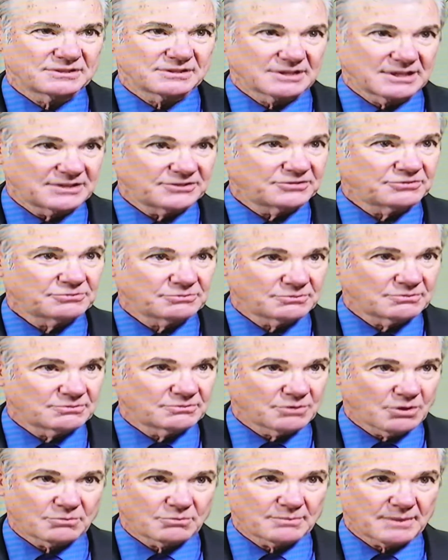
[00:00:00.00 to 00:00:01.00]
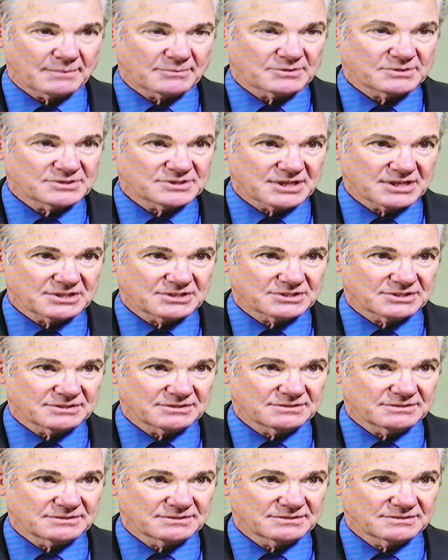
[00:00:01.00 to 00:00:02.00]
less rote
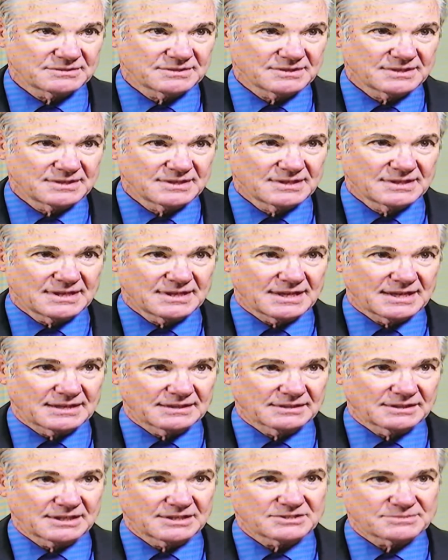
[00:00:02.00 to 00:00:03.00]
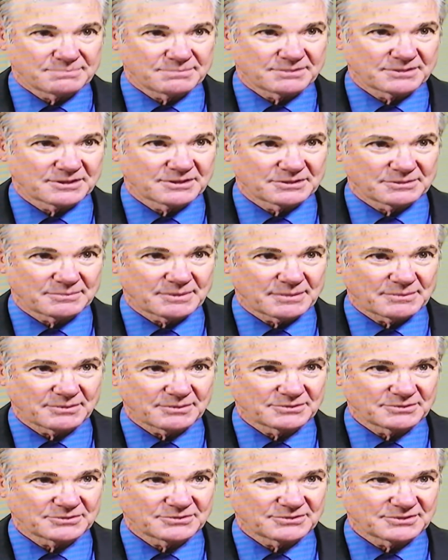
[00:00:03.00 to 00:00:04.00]
memorization and less fill in the
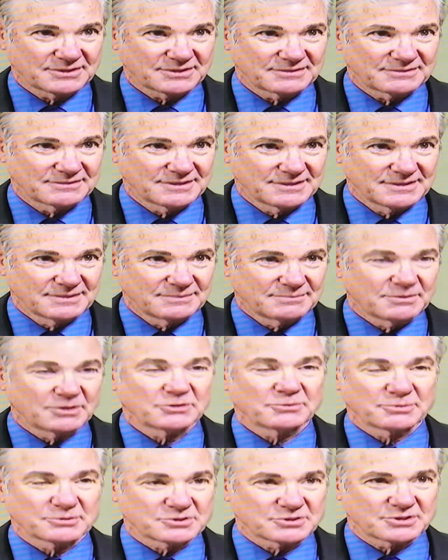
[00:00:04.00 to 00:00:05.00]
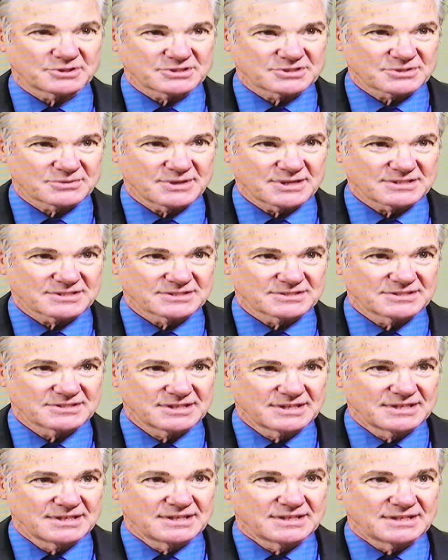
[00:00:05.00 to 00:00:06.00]
bubbles and multiple choice questions.
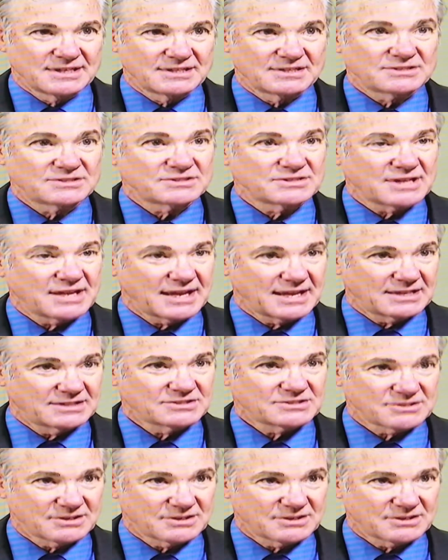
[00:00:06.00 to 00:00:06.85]
It is hands